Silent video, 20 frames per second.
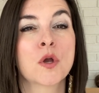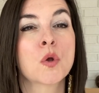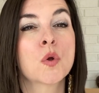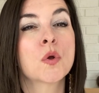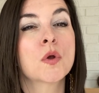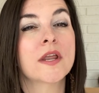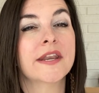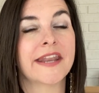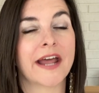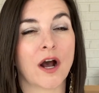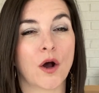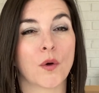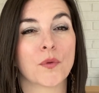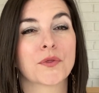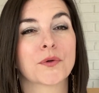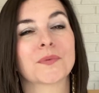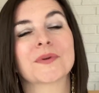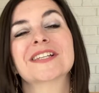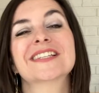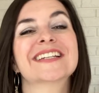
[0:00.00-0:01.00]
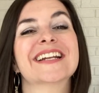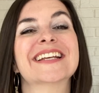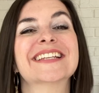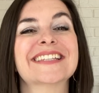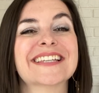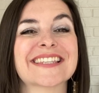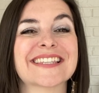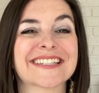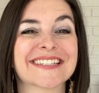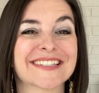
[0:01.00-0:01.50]
Now, the reason I
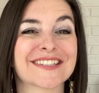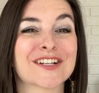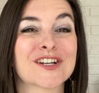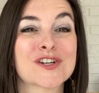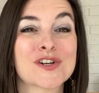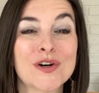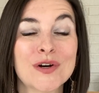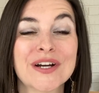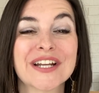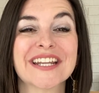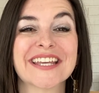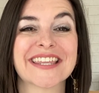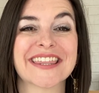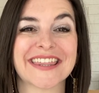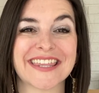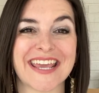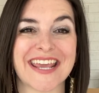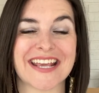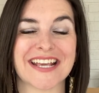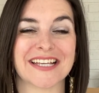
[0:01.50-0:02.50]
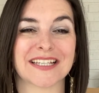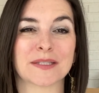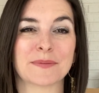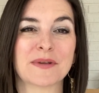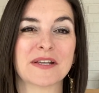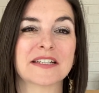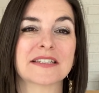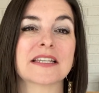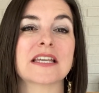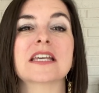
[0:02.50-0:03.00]
say this is a good thing is
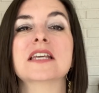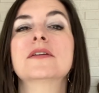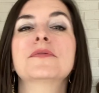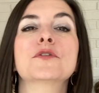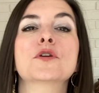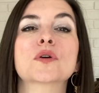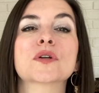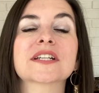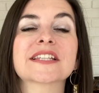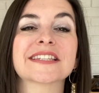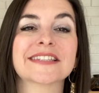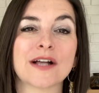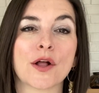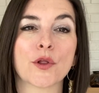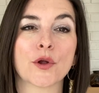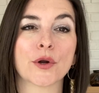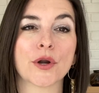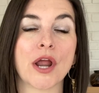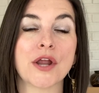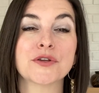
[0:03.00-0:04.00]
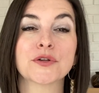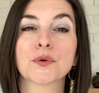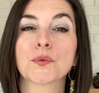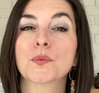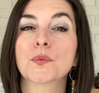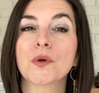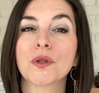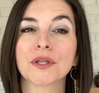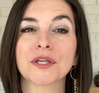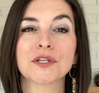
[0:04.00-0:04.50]
because if you're a seller and you're
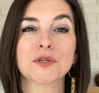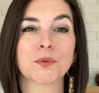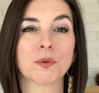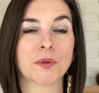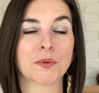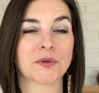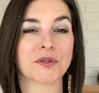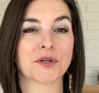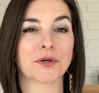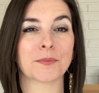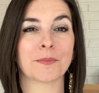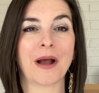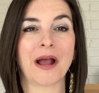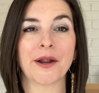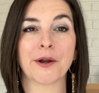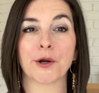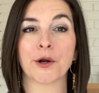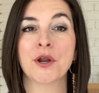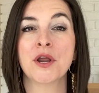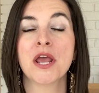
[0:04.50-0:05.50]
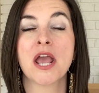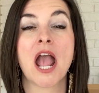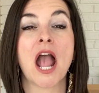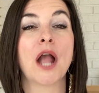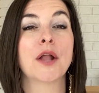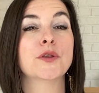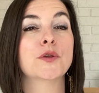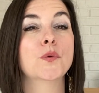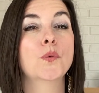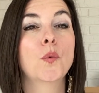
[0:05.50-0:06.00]
willing to work with your buyer
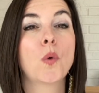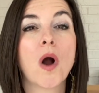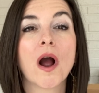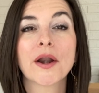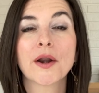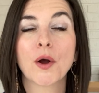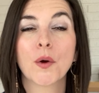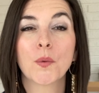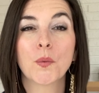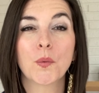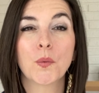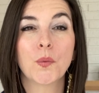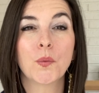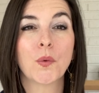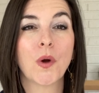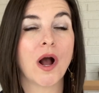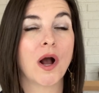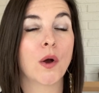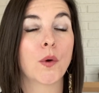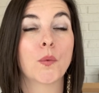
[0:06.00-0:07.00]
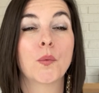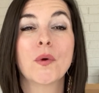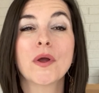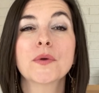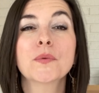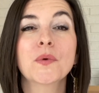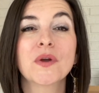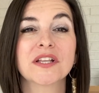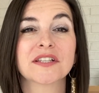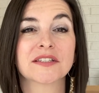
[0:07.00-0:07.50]
and you want a
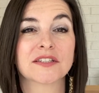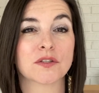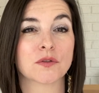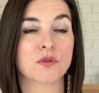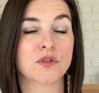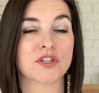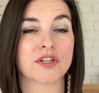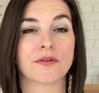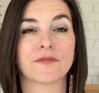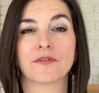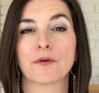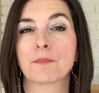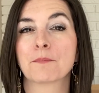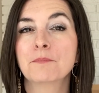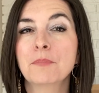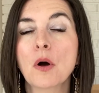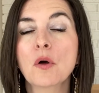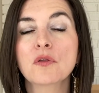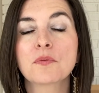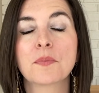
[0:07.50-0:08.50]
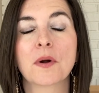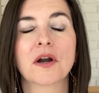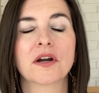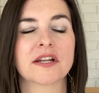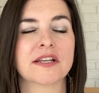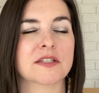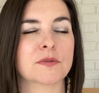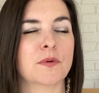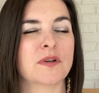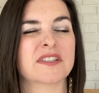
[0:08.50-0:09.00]
win-win solution for both
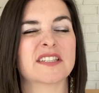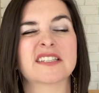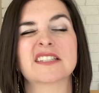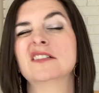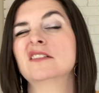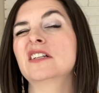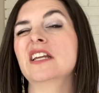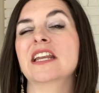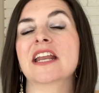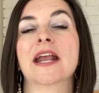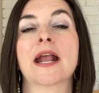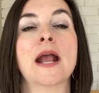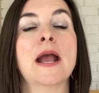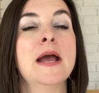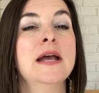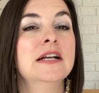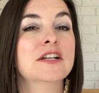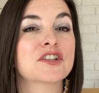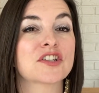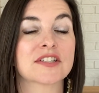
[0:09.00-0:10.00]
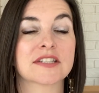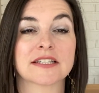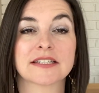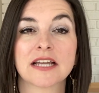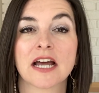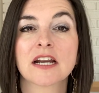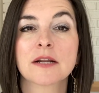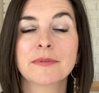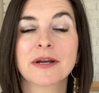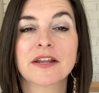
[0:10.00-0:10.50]
parties while still getting just a
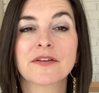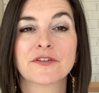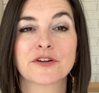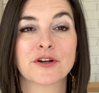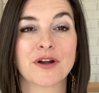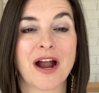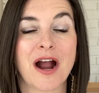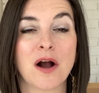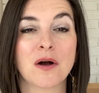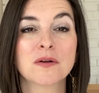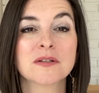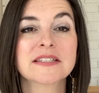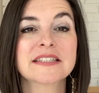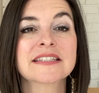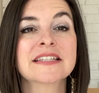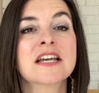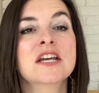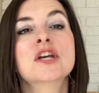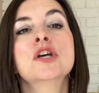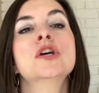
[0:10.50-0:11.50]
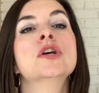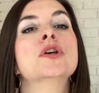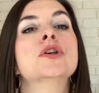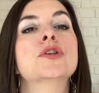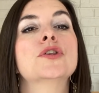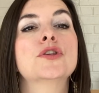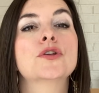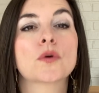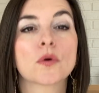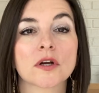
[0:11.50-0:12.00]
ton of money for your house,
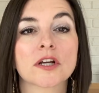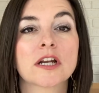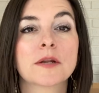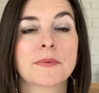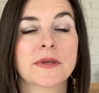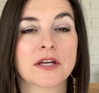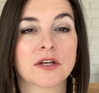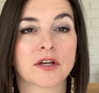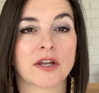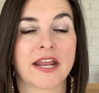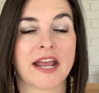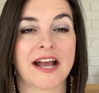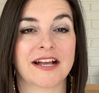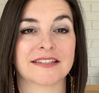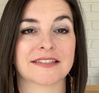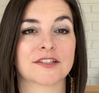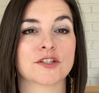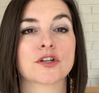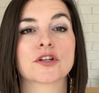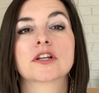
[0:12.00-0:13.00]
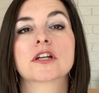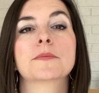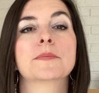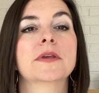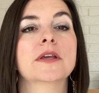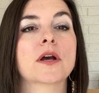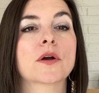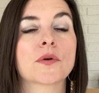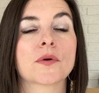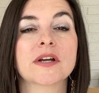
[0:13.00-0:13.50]
you're going to be in good hands. You're going to
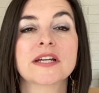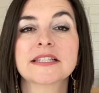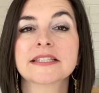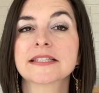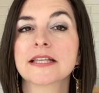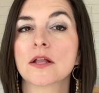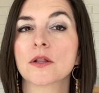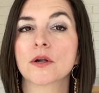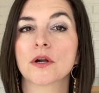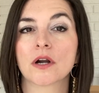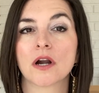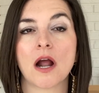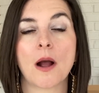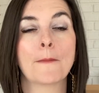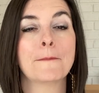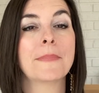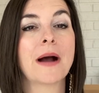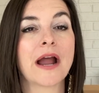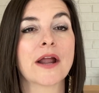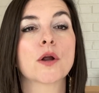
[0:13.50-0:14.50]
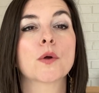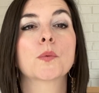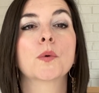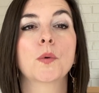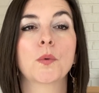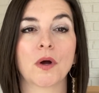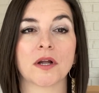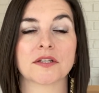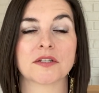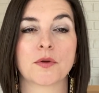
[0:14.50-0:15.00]
be a great seller. A buyer will
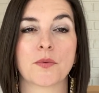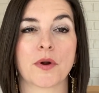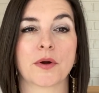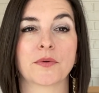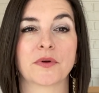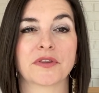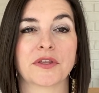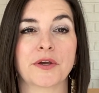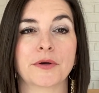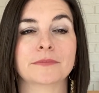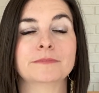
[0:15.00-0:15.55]
want to work with you.